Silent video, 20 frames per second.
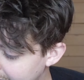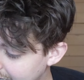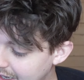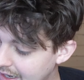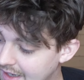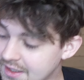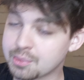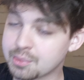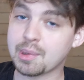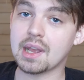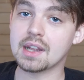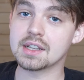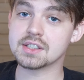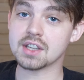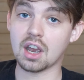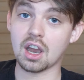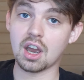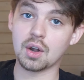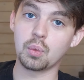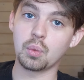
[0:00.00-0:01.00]
It depends
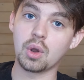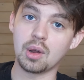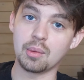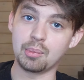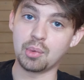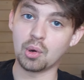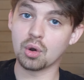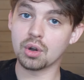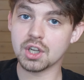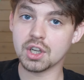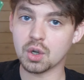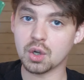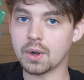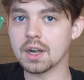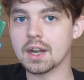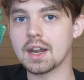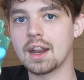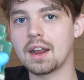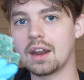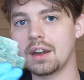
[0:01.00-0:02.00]
on what board you're
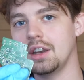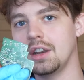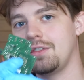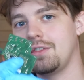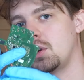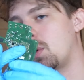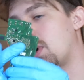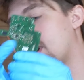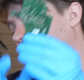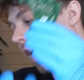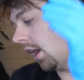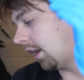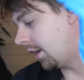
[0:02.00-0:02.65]
working on, if you're working